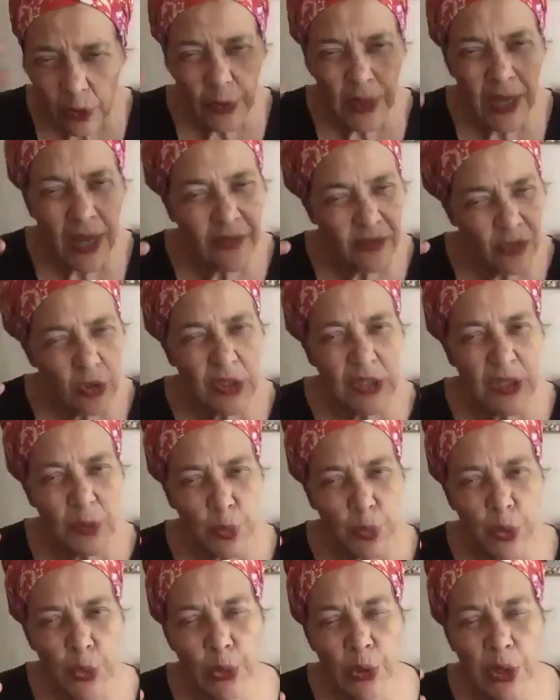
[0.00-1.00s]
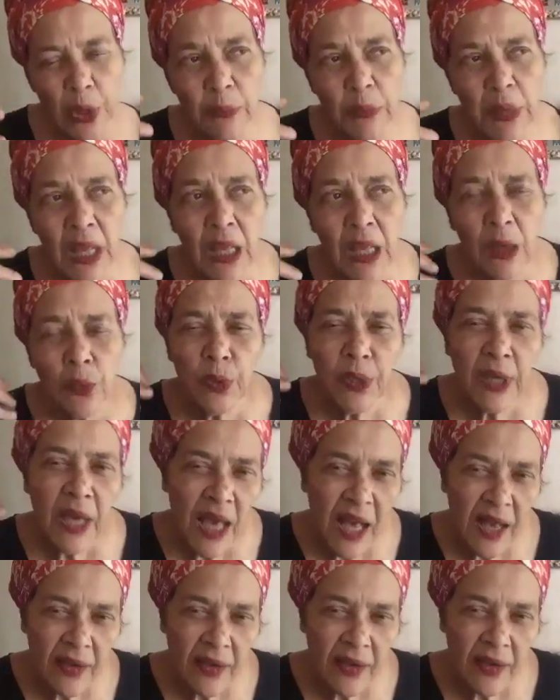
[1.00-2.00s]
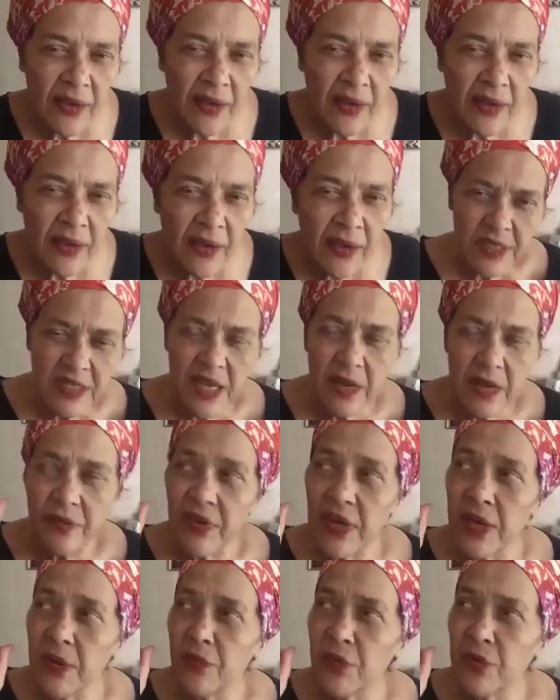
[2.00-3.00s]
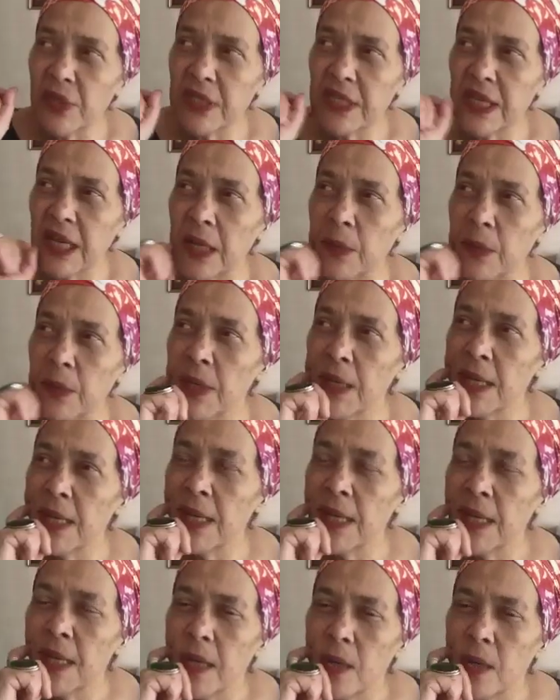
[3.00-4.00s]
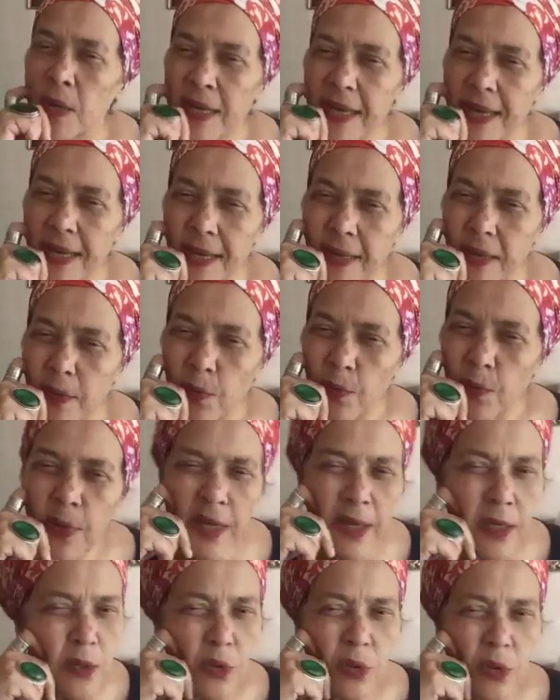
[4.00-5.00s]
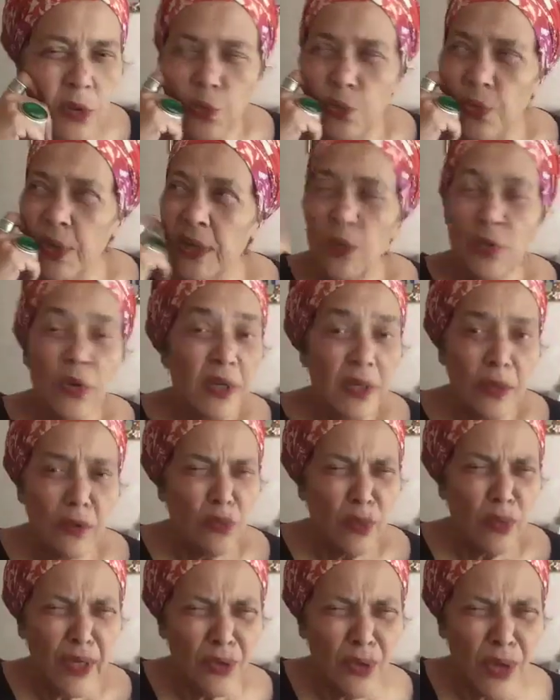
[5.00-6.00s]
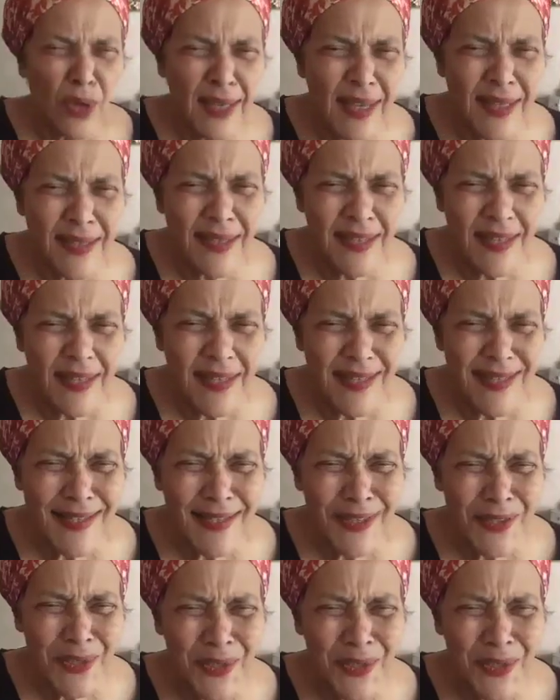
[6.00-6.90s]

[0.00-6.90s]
We have to deprogram. We have to ask ourselves every time, okay, where do I get this?